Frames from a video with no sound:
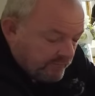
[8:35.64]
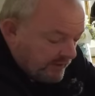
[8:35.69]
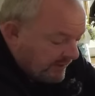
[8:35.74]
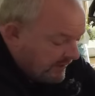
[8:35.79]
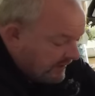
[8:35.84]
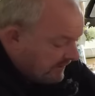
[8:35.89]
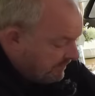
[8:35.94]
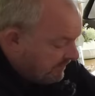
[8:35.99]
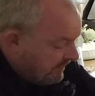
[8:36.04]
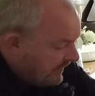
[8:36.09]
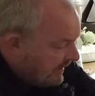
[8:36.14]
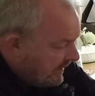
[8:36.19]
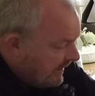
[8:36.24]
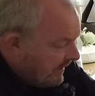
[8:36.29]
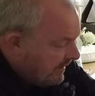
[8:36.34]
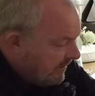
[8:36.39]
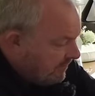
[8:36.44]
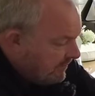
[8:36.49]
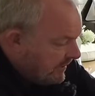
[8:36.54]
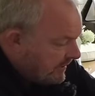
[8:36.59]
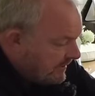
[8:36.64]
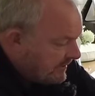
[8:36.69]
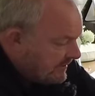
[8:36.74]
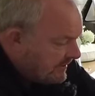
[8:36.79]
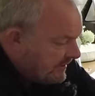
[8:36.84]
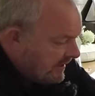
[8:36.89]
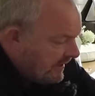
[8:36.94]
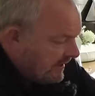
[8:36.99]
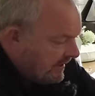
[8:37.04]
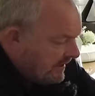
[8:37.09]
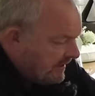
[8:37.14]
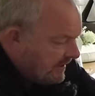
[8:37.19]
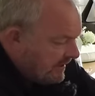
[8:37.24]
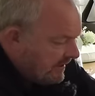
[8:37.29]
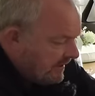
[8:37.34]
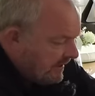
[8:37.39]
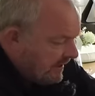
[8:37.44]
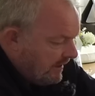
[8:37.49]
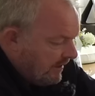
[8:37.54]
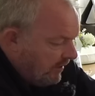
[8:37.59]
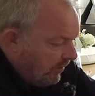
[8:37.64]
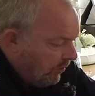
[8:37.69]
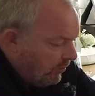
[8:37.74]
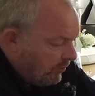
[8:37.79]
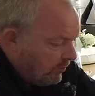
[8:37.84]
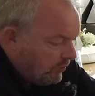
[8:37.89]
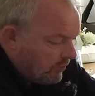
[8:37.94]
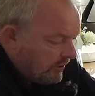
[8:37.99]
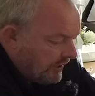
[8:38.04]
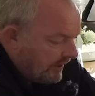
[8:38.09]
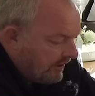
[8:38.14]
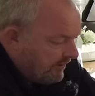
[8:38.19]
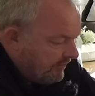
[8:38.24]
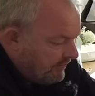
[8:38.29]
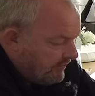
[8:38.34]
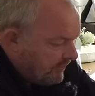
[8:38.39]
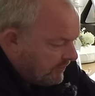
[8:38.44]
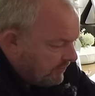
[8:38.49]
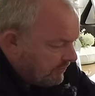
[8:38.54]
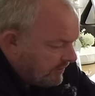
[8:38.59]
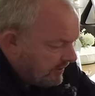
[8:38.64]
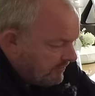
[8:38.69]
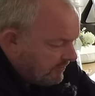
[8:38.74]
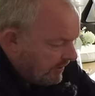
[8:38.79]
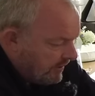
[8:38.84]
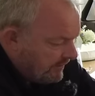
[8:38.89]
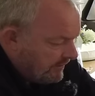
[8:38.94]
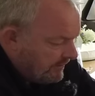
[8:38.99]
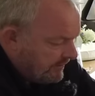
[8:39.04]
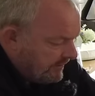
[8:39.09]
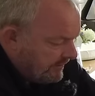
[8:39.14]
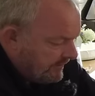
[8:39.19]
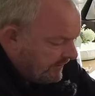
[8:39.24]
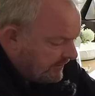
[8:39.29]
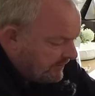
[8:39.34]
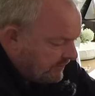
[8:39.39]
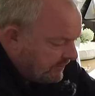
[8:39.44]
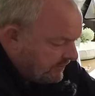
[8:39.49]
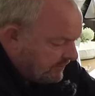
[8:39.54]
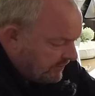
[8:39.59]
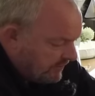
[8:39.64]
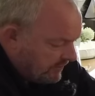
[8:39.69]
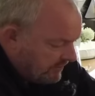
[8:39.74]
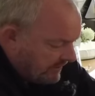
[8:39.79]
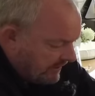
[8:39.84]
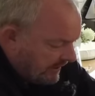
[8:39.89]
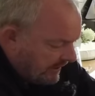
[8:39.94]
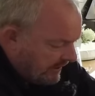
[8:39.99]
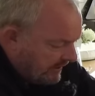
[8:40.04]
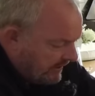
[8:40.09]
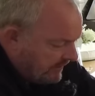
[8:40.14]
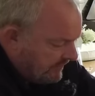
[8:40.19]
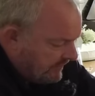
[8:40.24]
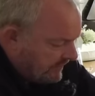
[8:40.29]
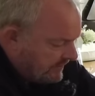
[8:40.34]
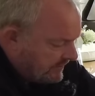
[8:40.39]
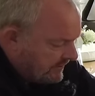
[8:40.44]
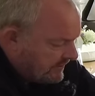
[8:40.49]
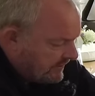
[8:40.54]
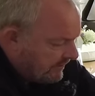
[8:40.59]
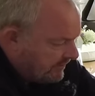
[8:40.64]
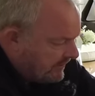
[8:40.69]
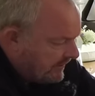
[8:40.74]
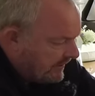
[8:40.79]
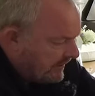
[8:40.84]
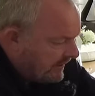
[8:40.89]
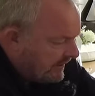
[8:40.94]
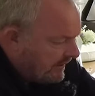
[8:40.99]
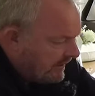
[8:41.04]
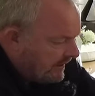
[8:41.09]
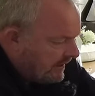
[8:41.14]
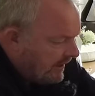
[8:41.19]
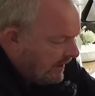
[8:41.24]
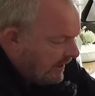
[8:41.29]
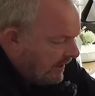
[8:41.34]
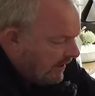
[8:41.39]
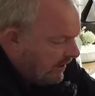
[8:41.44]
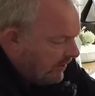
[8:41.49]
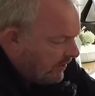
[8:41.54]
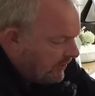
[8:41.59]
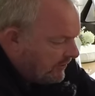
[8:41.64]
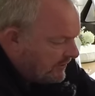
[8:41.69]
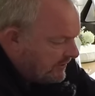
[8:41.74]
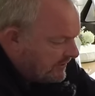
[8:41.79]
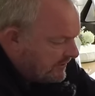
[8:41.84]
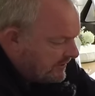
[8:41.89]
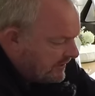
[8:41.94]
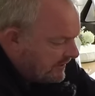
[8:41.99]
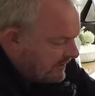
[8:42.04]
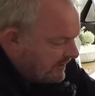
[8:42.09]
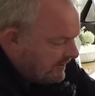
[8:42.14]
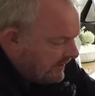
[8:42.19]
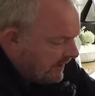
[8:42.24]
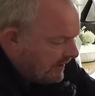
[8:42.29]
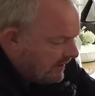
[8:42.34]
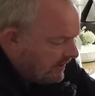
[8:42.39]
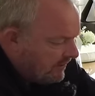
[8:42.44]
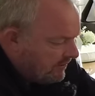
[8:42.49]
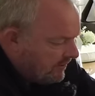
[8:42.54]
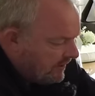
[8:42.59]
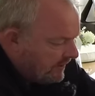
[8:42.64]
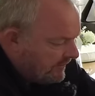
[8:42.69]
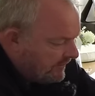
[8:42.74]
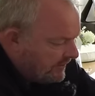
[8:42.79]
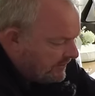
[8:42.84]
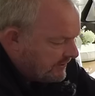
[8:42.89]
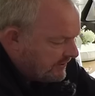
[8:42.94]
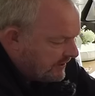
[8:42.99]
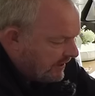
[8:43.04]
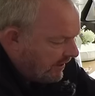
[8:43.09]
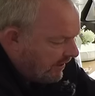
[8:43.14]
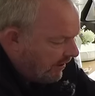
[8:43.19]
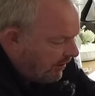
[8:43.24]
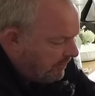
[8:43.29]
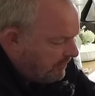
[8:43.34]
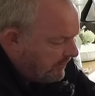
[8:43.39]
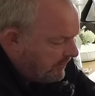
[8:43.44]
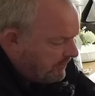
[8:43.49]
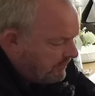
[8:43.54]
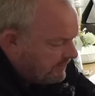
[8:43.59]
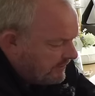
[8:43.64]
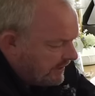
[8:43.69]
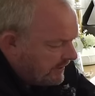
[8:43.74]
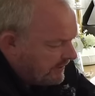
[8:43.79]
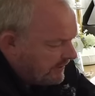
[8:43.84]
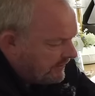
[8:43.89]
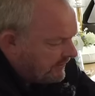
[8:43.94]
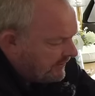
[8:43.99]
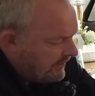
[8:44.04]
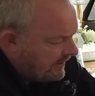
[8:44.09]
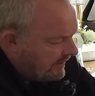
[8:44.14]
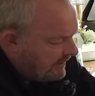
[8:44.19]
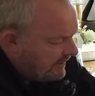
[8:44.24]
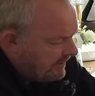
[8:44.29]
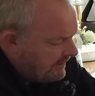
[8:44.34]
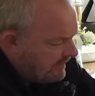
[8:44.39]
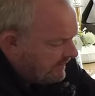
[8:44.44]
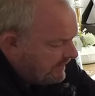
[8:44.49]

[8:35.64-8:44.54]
um, but uh, or look out for a rerun if they do do them again. If this is something that, oh, this is the, oh, right, this is the harpoon gun, I think.